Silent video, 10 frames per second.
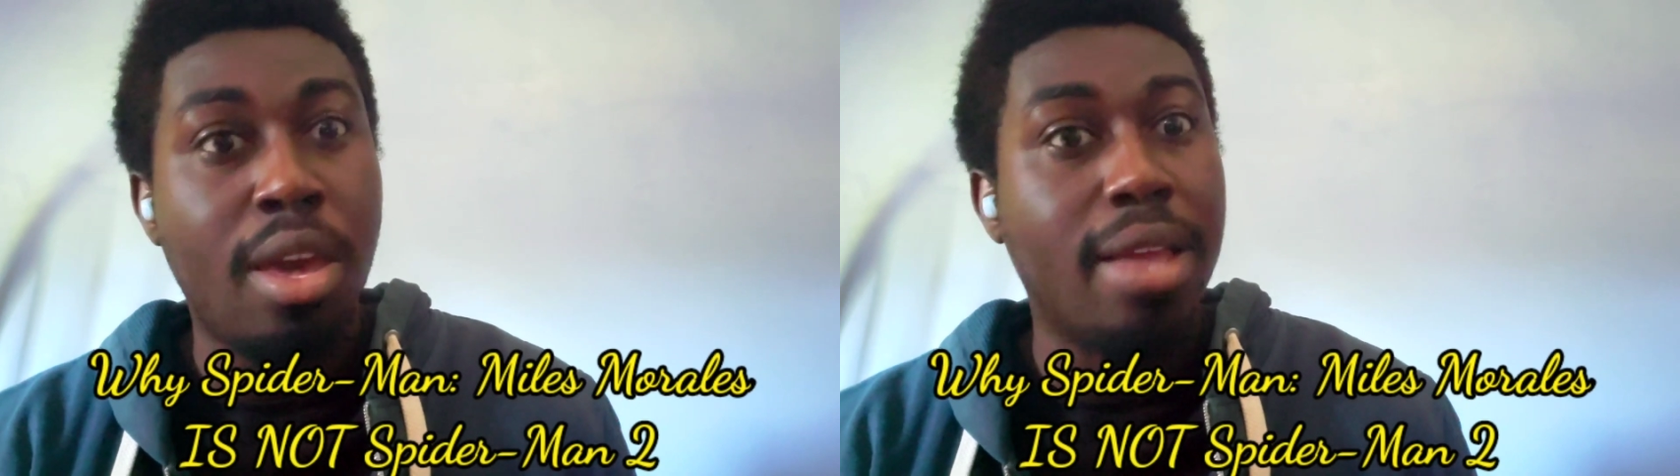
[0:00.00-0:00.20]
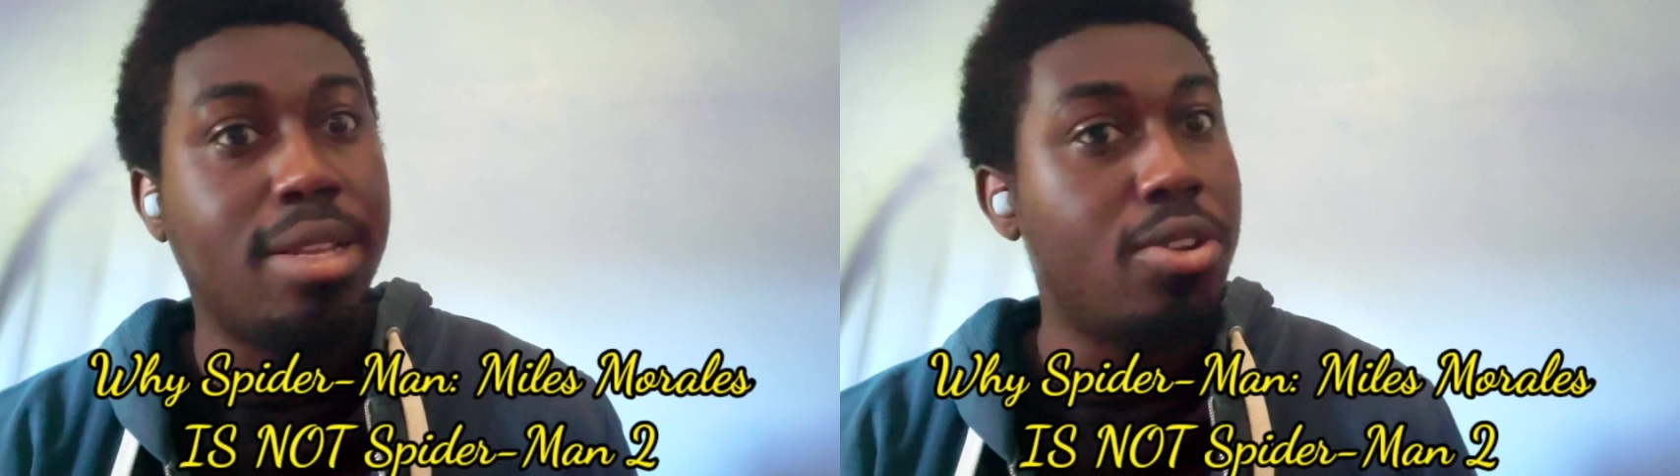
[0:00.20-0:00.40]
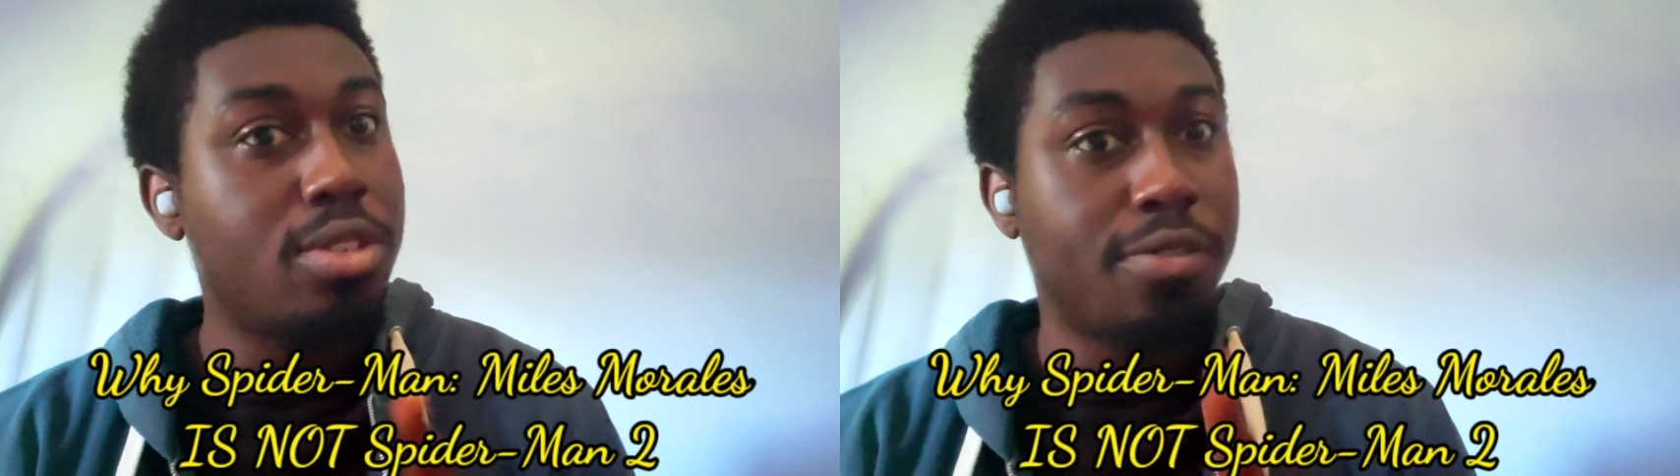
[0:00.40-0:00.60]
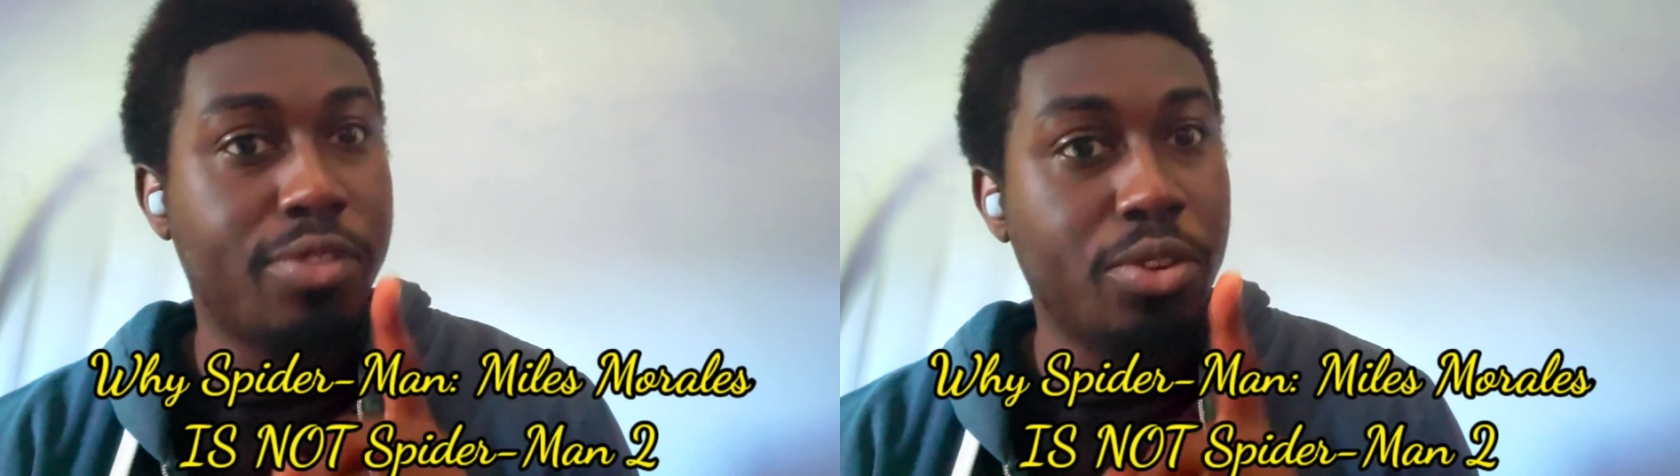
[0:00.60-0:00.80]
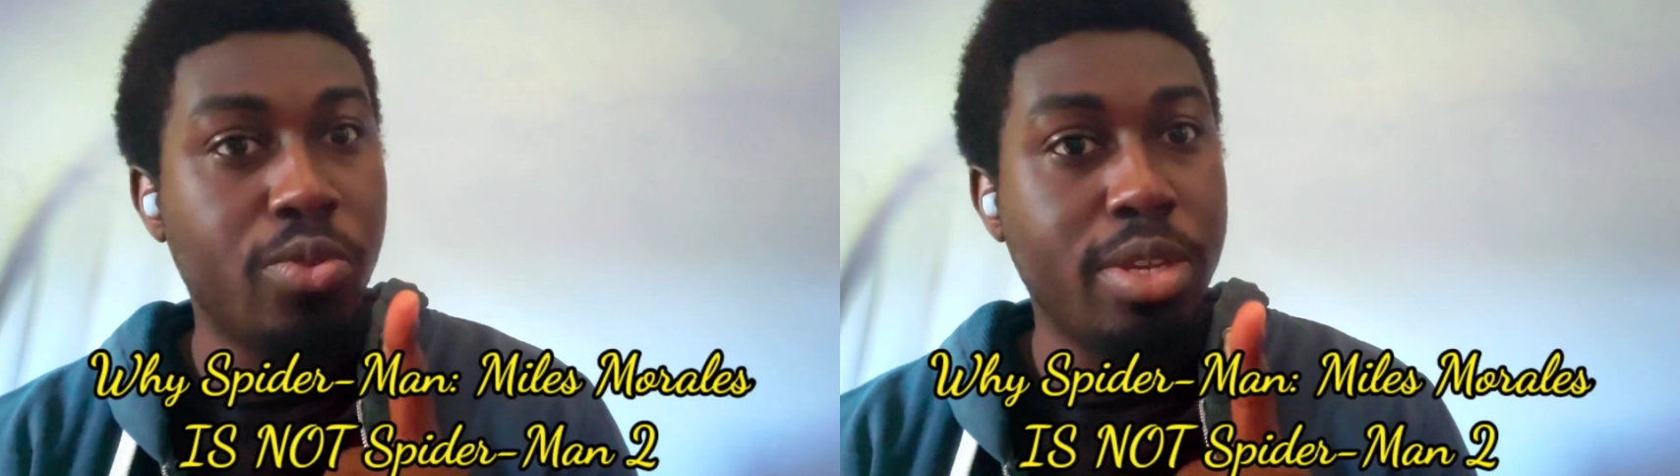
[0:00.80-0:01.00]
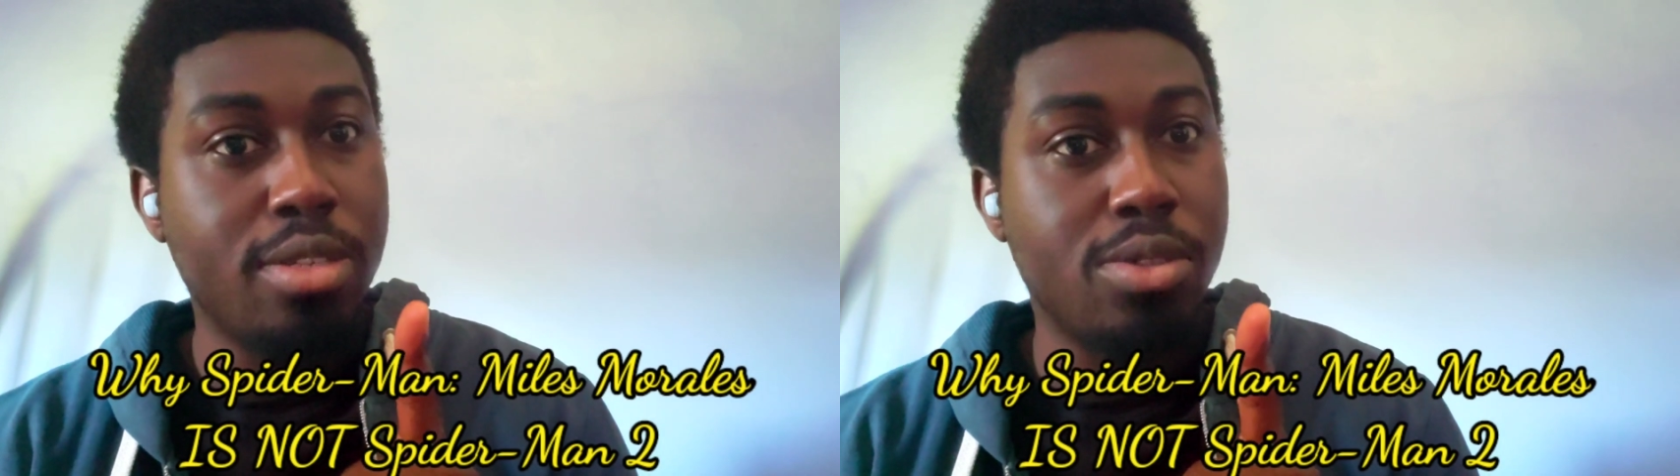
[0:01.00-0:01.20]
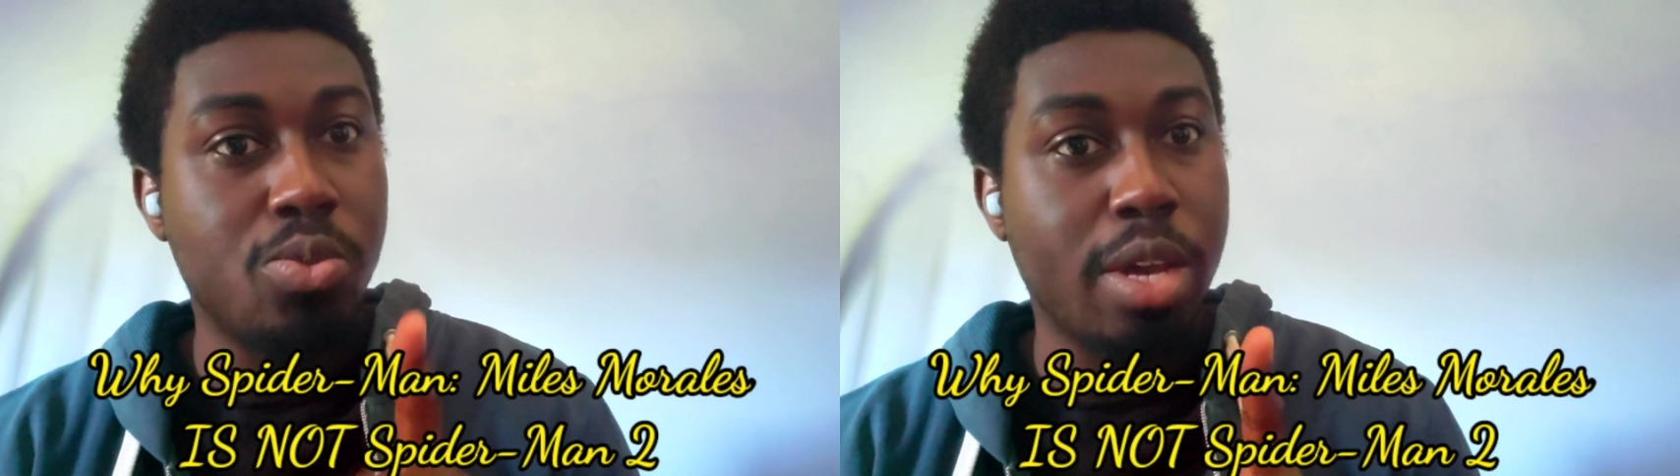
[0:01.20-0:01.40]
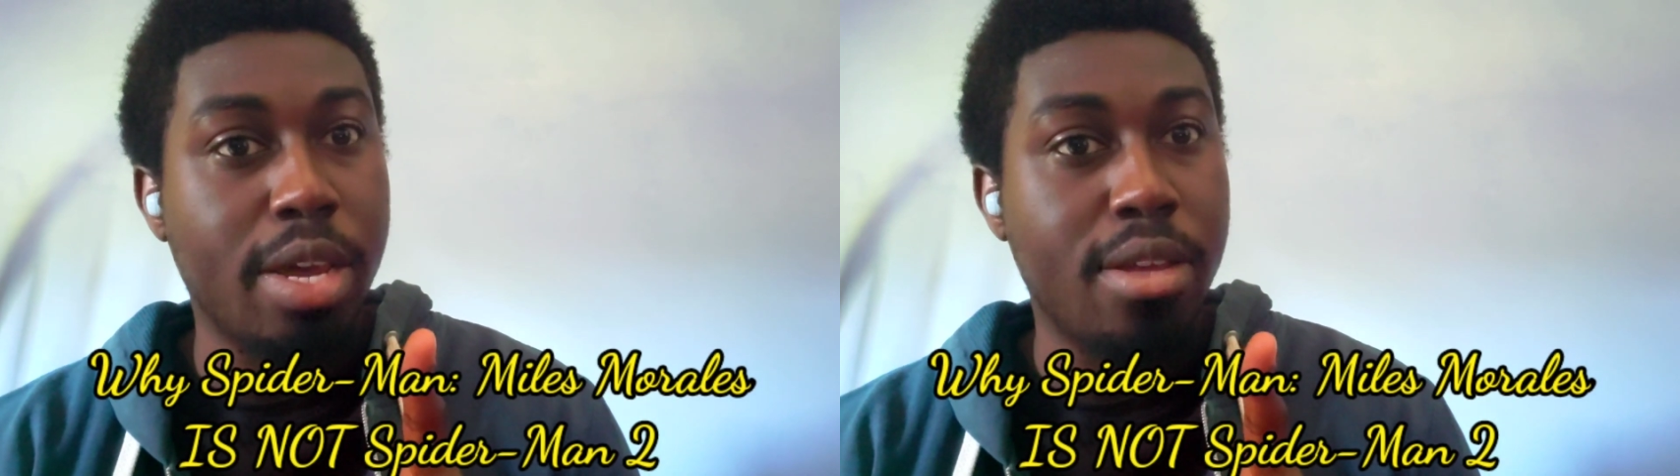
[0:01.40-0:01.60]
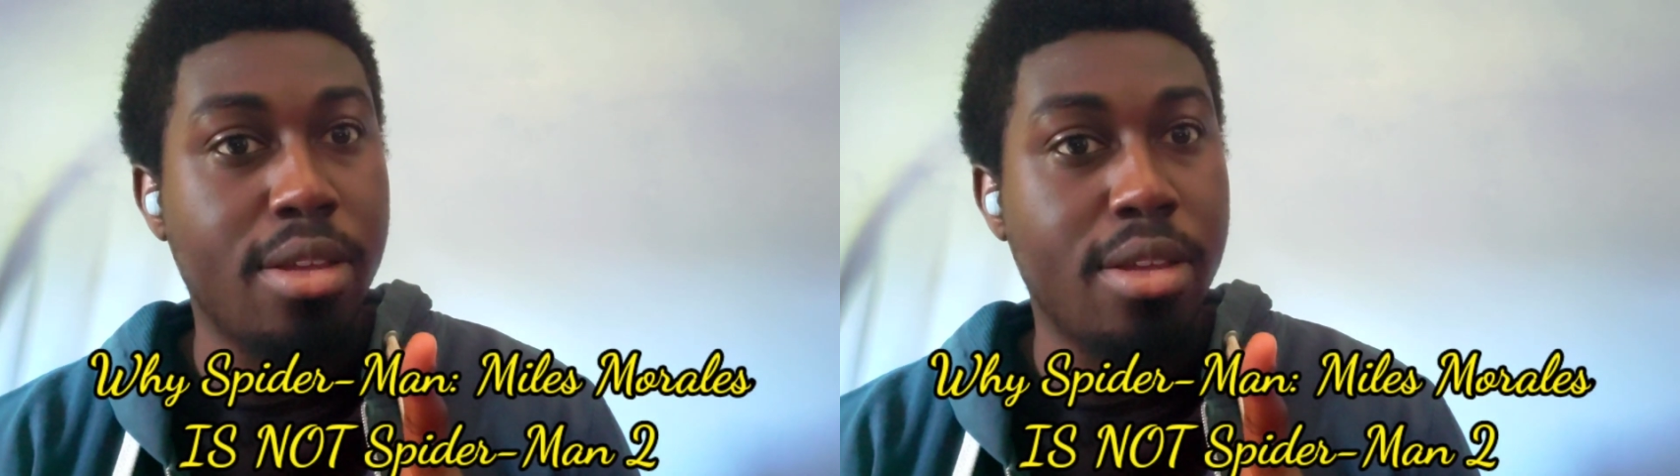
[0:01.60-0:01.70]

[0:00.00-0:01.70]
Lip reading: And here's a few reasons why.